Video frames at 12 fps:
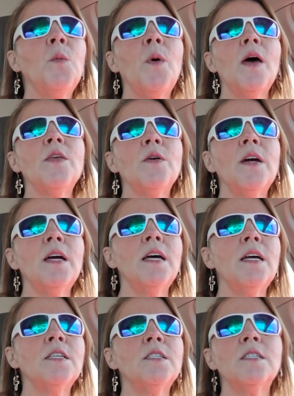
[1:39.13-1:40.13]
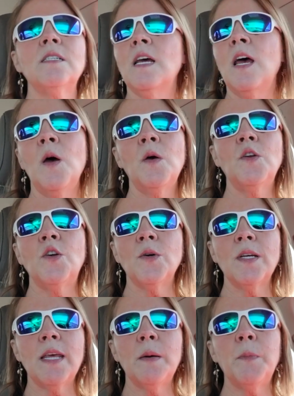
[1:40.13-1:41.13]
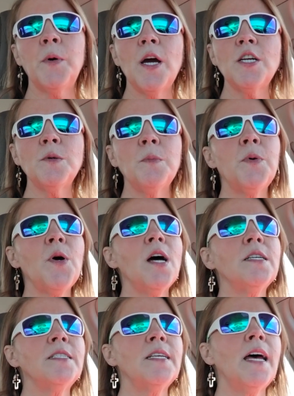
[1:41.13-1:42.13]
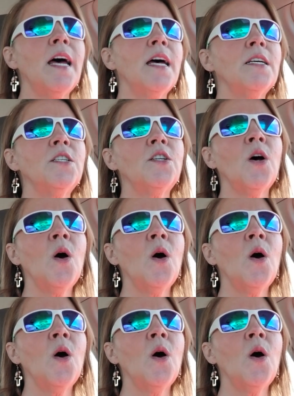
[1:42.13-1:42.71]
whether it's during the impression process